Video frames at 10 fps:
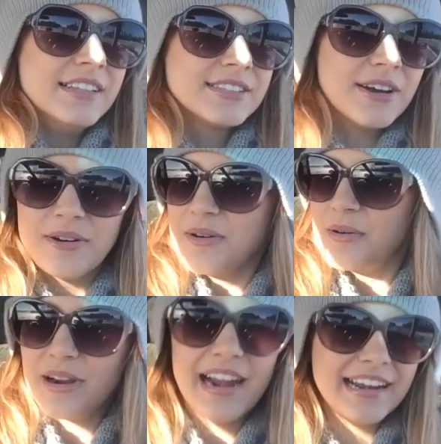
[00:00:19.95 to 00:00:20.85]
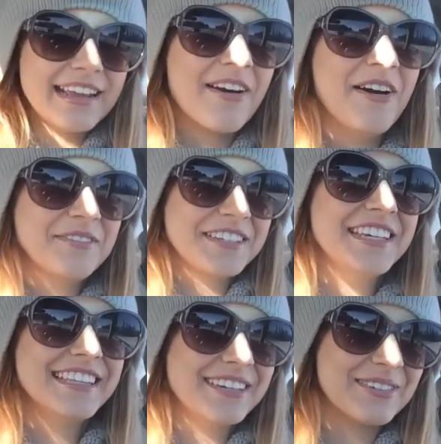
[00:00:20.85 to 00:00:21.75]
So we're heading up
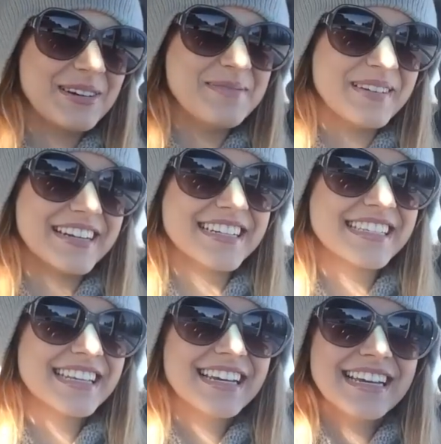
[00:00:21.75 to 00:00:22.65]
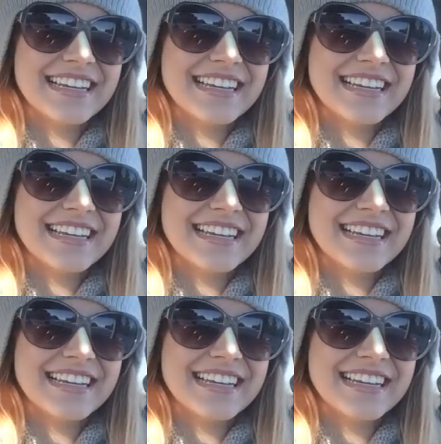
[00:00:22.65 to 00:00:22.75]
to the groomers.